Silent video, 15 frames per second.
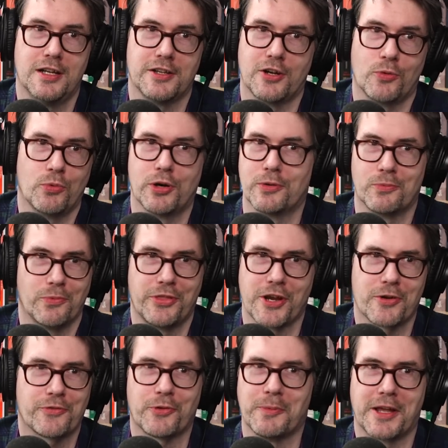you know, what
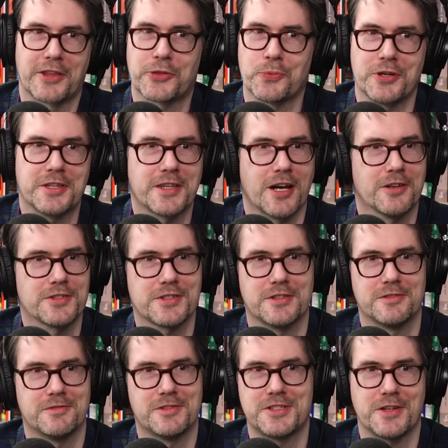they're from like three
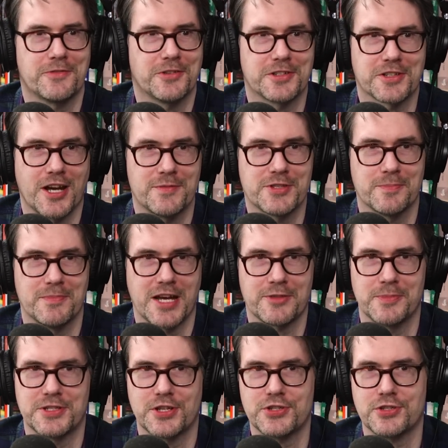thousand different types of
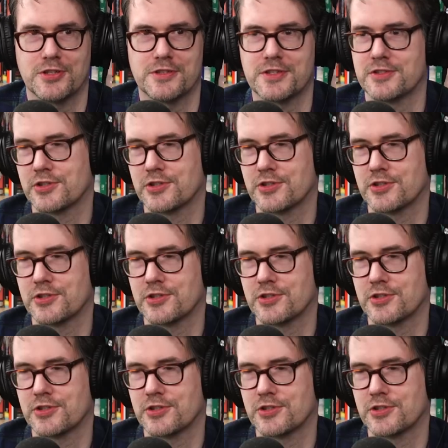mathematicians,